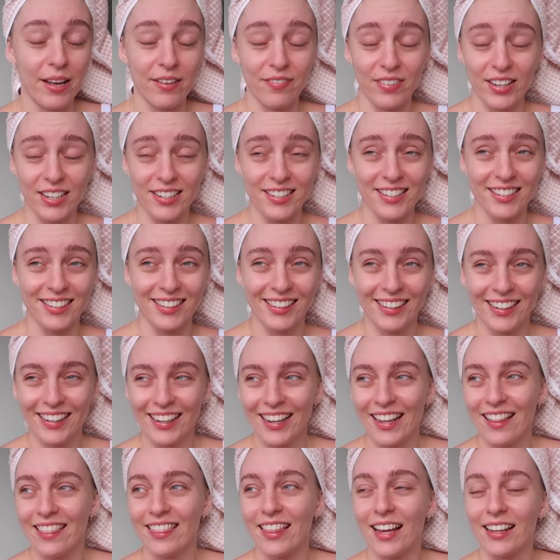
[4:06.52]
pivot
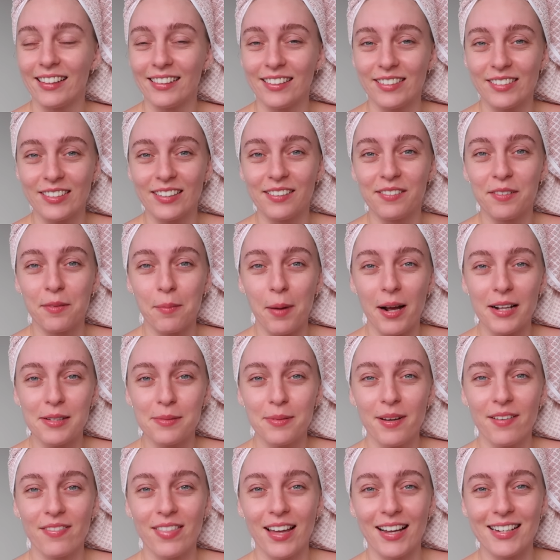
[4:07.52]
that literally
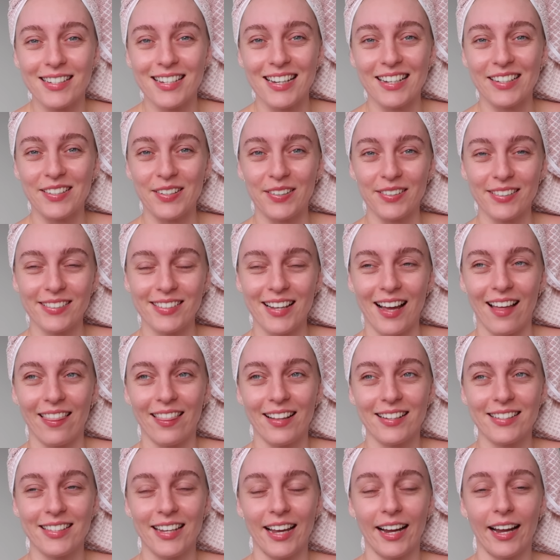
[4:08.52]
reminds me of that TikTok
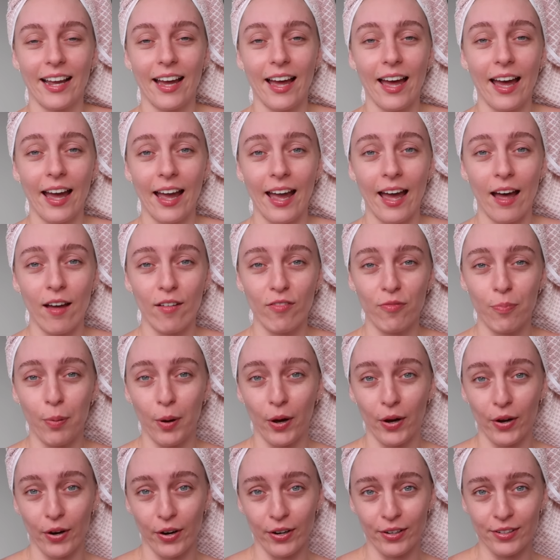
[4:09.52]
sound that's like, I have
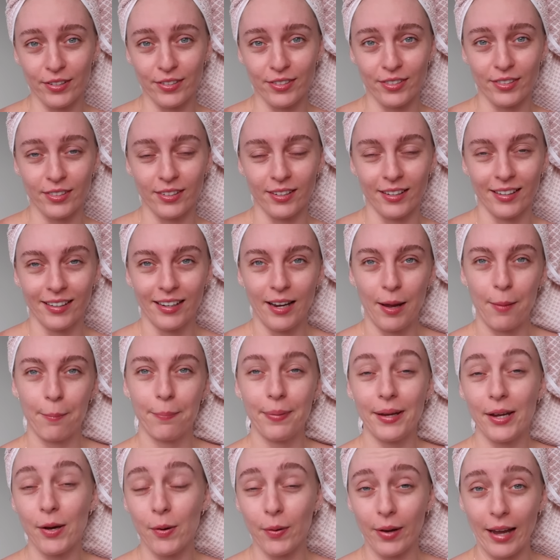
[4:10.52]
purse,
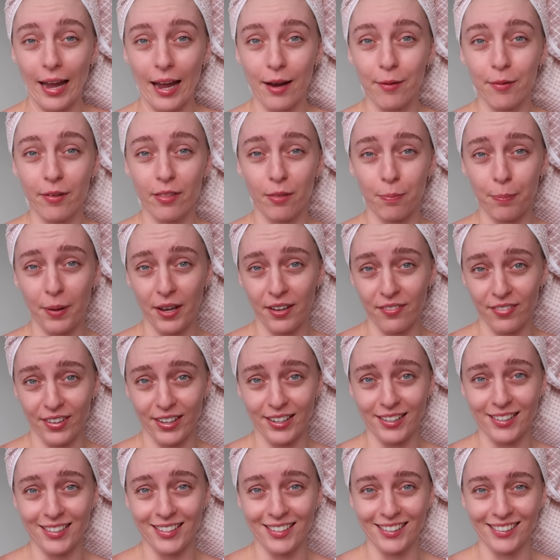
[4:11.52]
be okay with
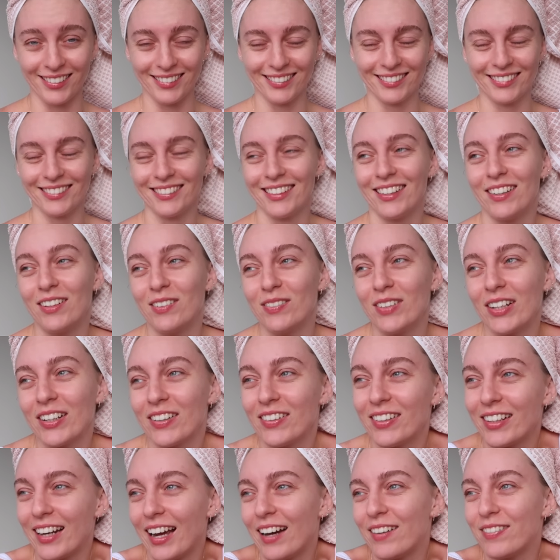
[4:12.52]
pivot. Oh my
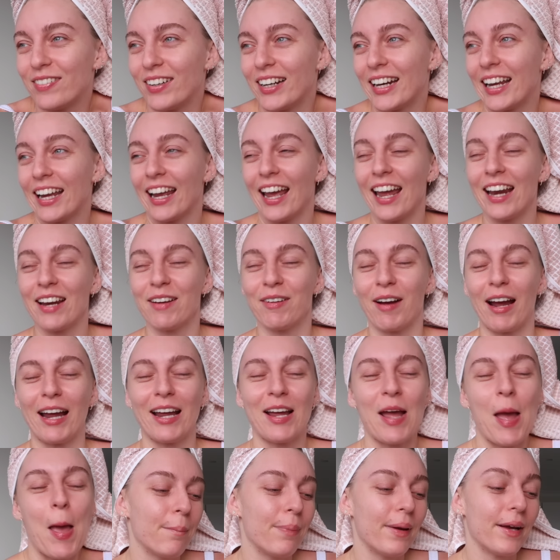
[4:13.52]
god, how funny.
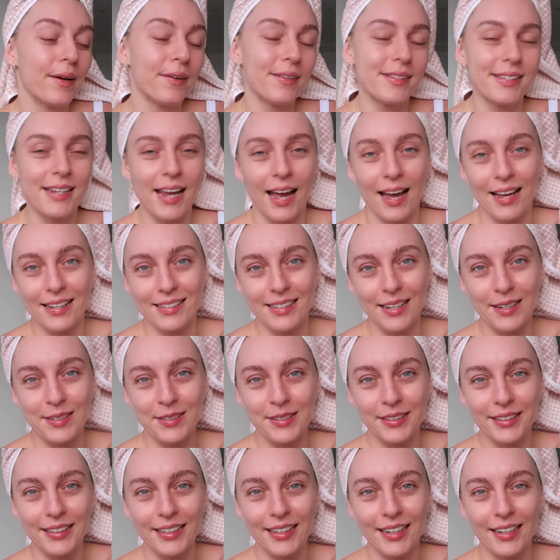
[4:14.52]
Anyway, because yeah,
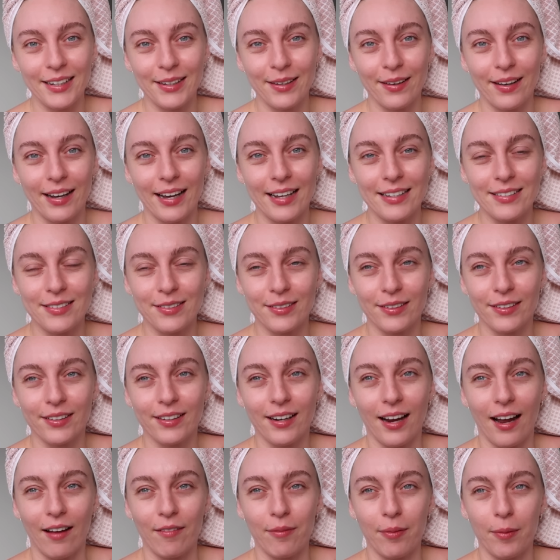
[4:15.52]
essentially you guys know
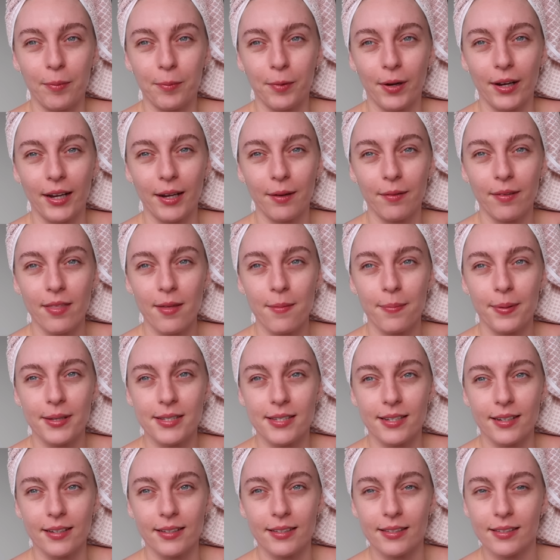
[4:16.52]
I've been working with a
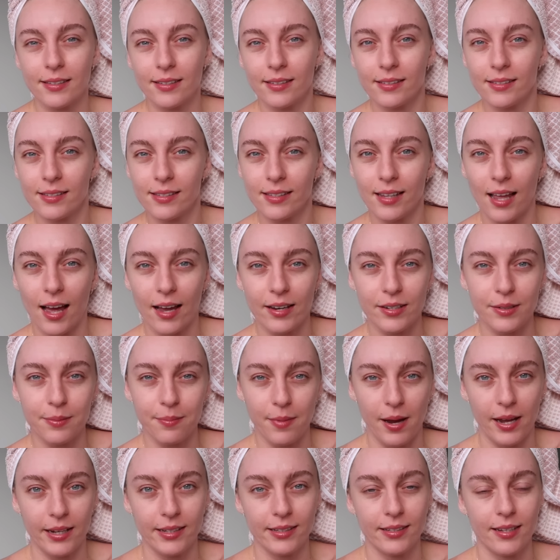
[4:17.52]
business slash
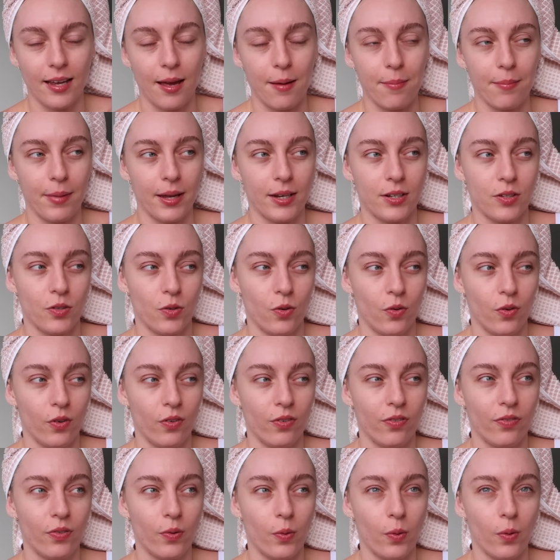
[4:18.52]
mindset
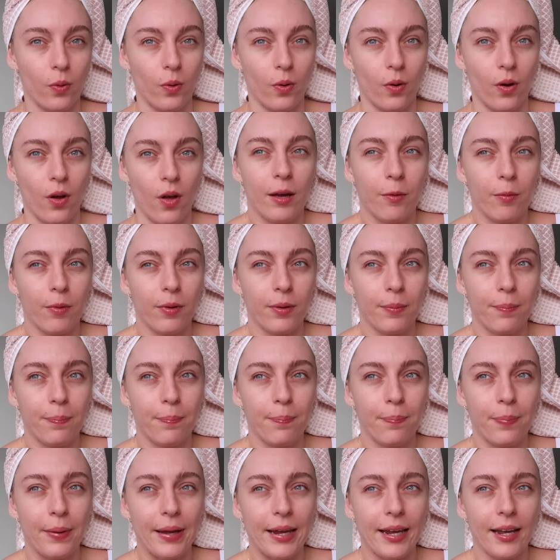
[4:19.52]
mentor for, it
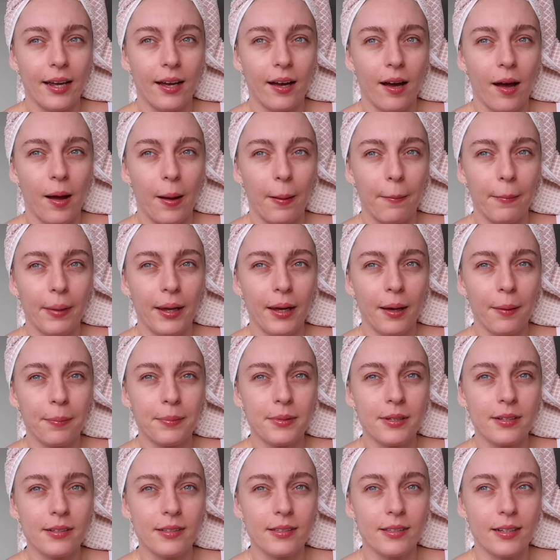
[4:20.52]
would be coming
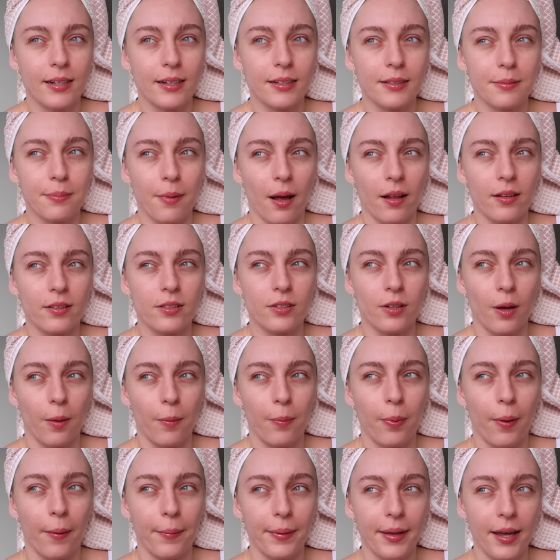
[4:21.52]
up to six months, so
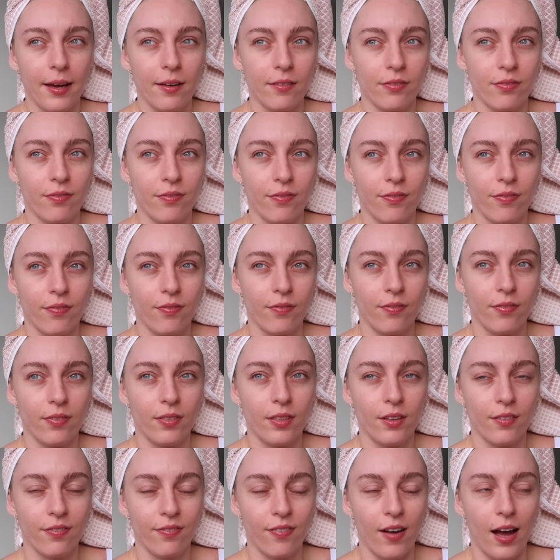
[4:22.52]
probably at
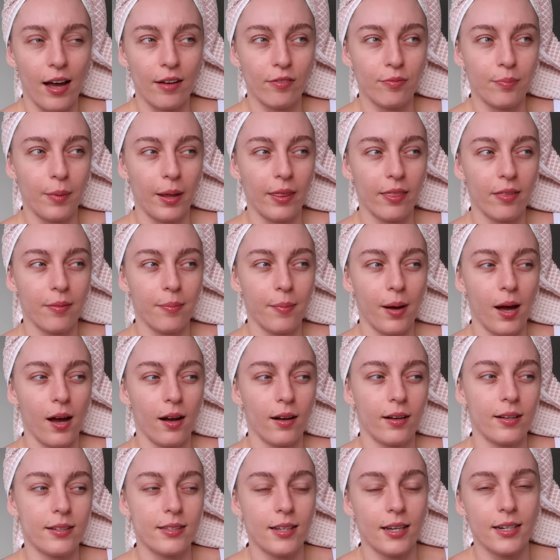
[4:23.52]
the five month
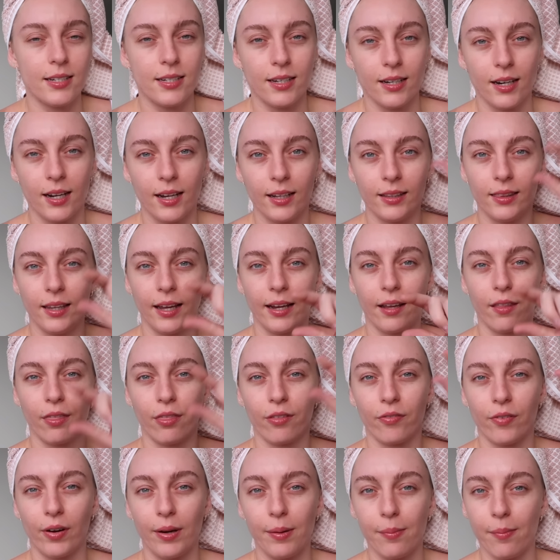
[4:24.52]
mark because I did it in like
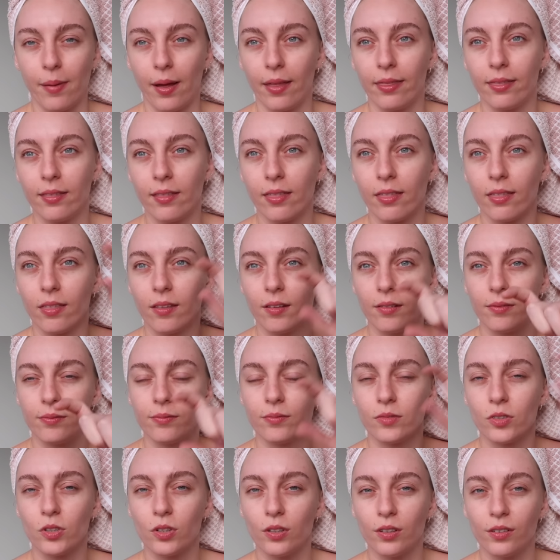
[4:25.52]
three month
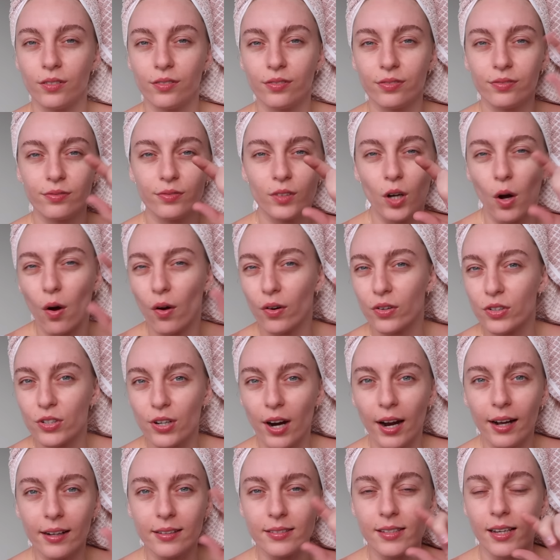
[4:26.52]
sort of
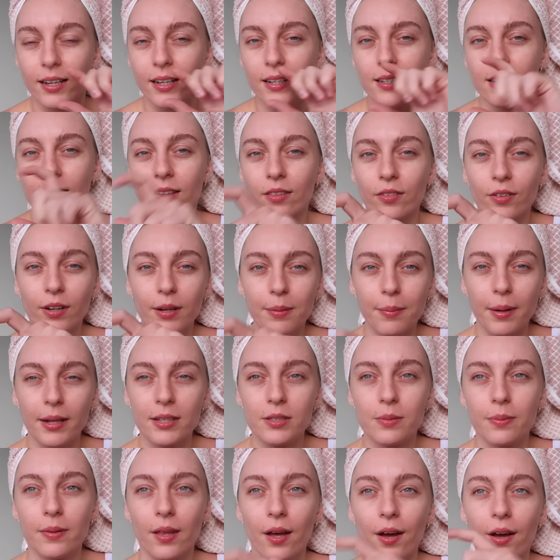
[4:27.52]
contracts. Like I did three
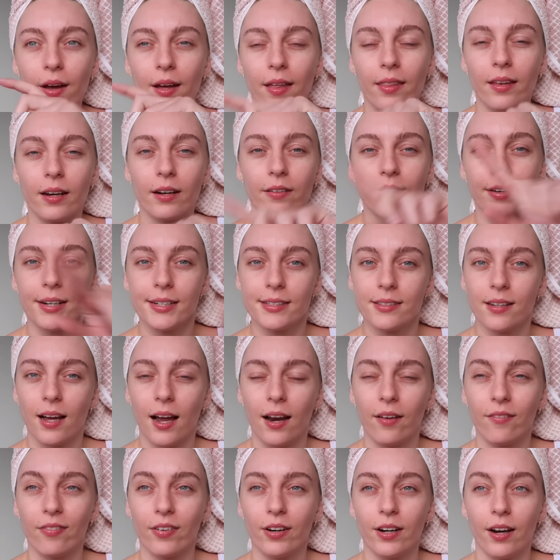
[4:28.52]
months with her and then I
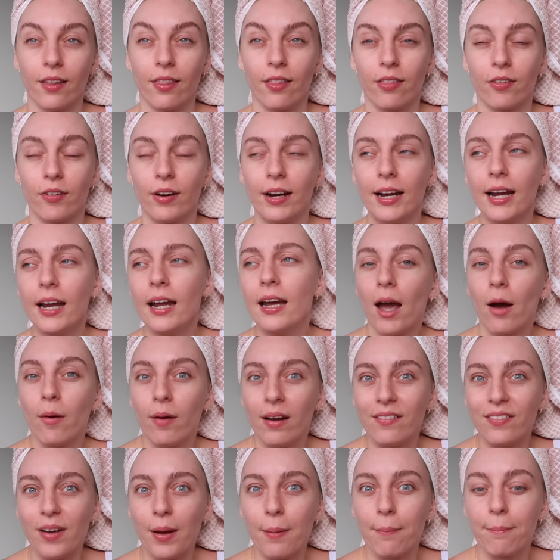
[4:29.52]
re-signed for another three.
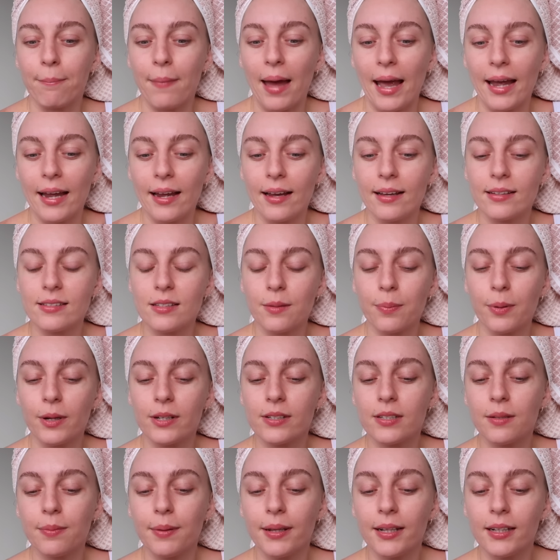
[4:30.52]
However, May is
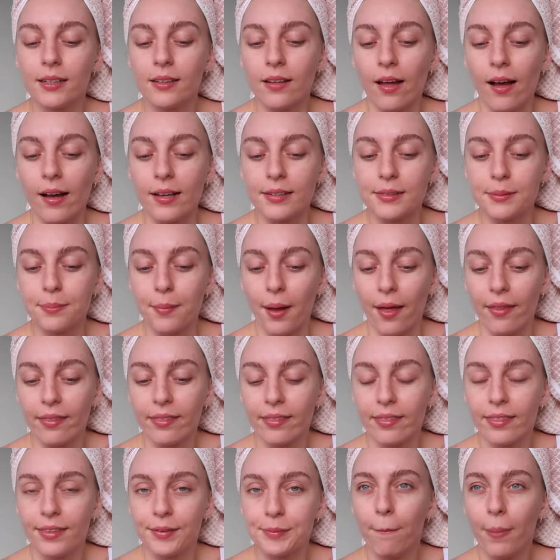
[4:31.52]
supposed to be the last
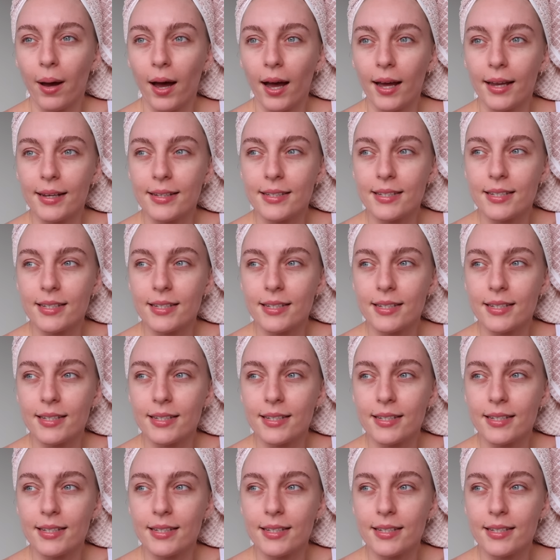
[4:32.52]
month, but